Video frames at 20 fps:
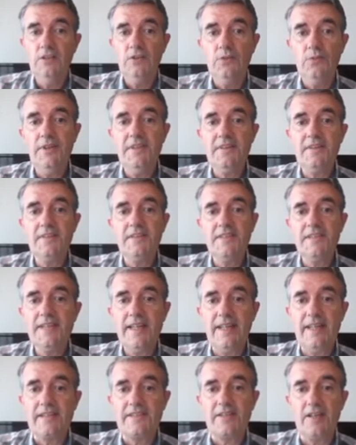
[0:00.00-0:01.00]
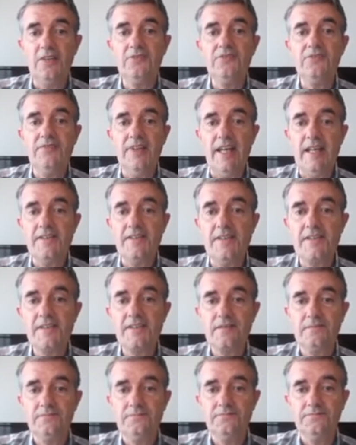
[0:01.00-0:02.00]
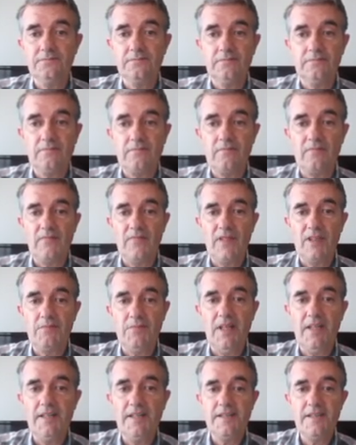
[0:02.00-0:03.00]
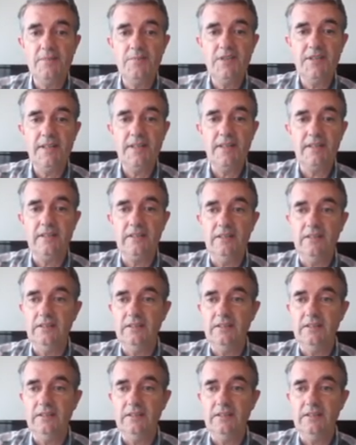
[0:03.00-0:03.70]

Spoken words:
We can detect unfairness by exhibiting